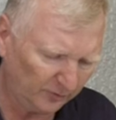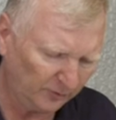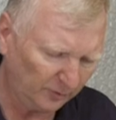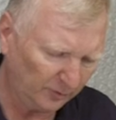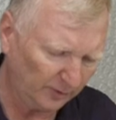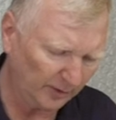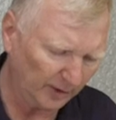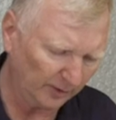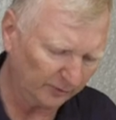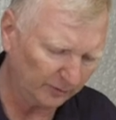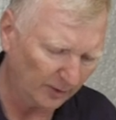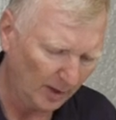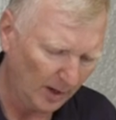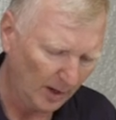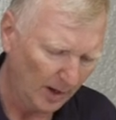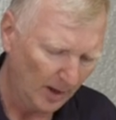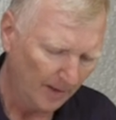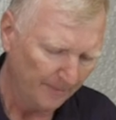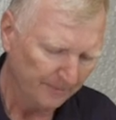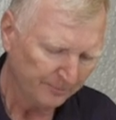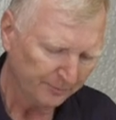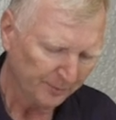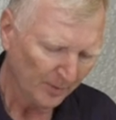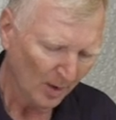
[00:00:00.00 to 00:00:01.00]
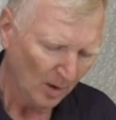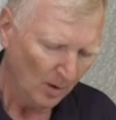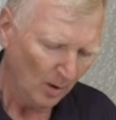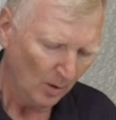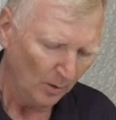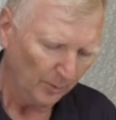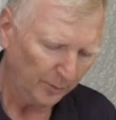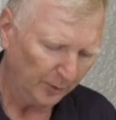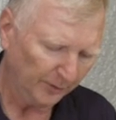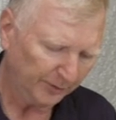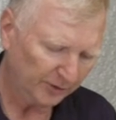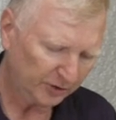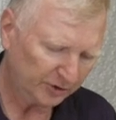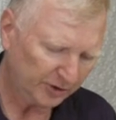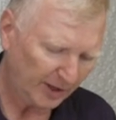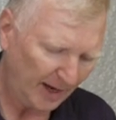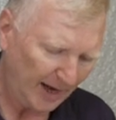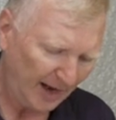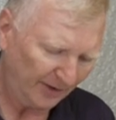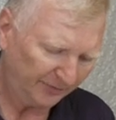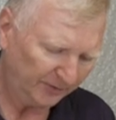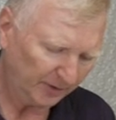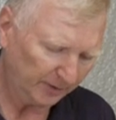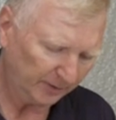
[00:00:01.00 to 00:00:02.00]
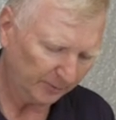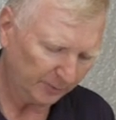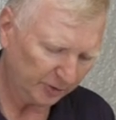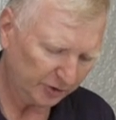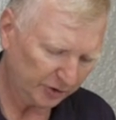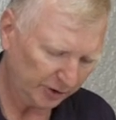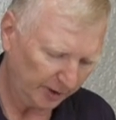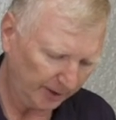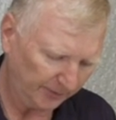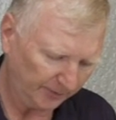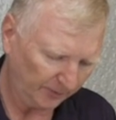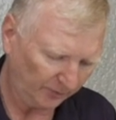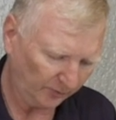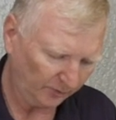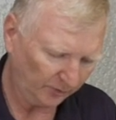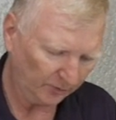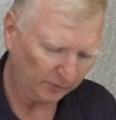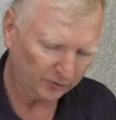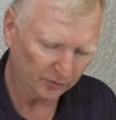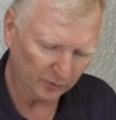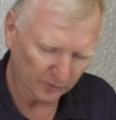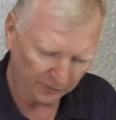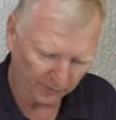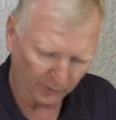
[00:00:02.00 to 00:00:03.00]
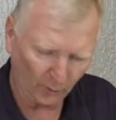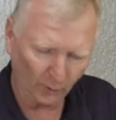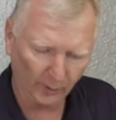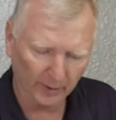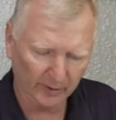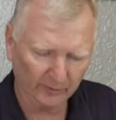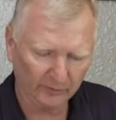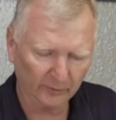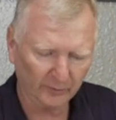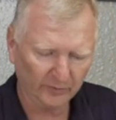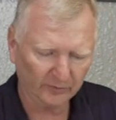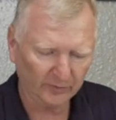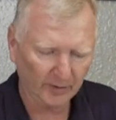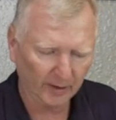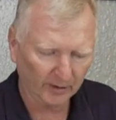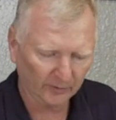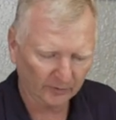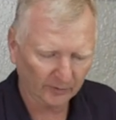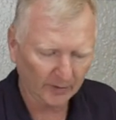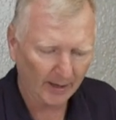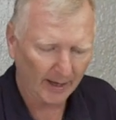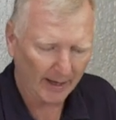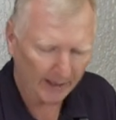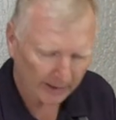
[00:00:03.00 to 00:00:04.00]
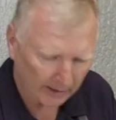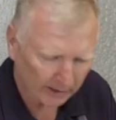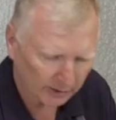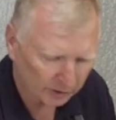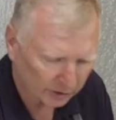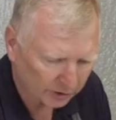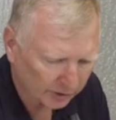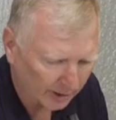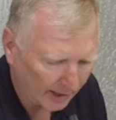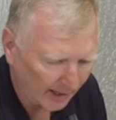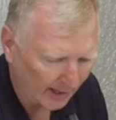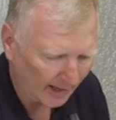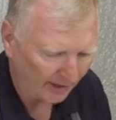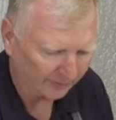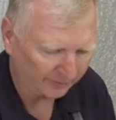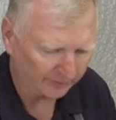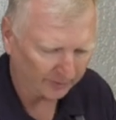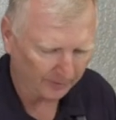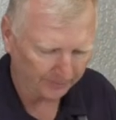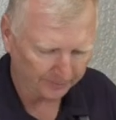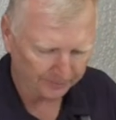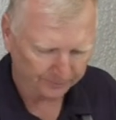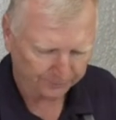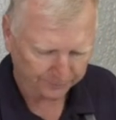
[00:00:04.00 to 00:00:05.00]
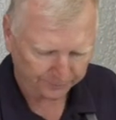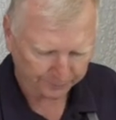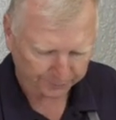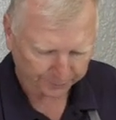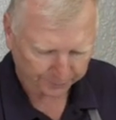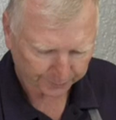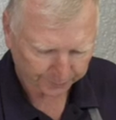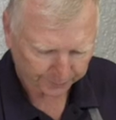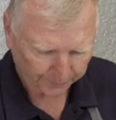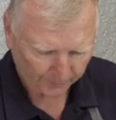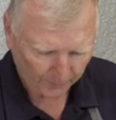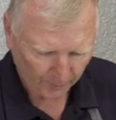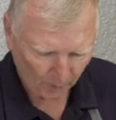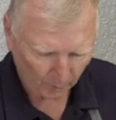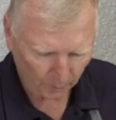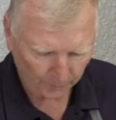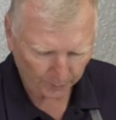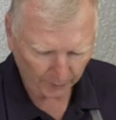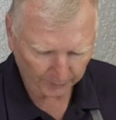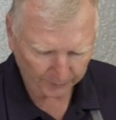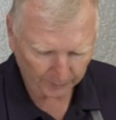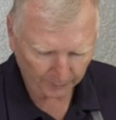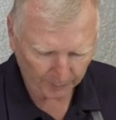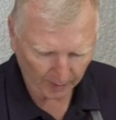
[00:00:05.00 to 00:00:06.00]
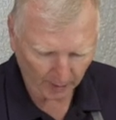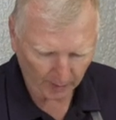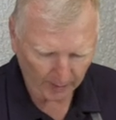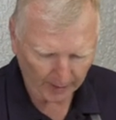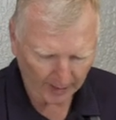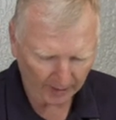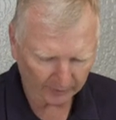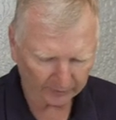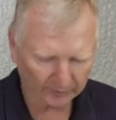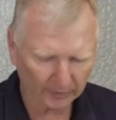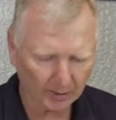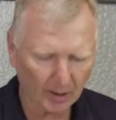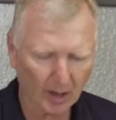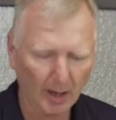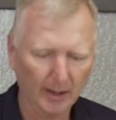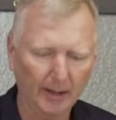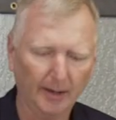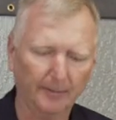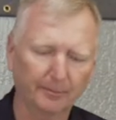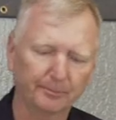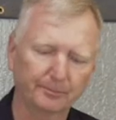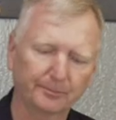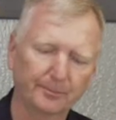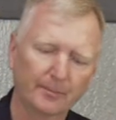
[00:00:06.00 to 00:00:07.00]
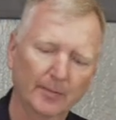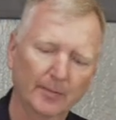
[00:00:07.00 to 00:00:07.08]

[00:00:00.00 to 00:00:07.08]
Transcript: just do this. Put the shaft in the machine. This is the 240, as we said. It's the 8-inch shaft. We put the bell housing on it.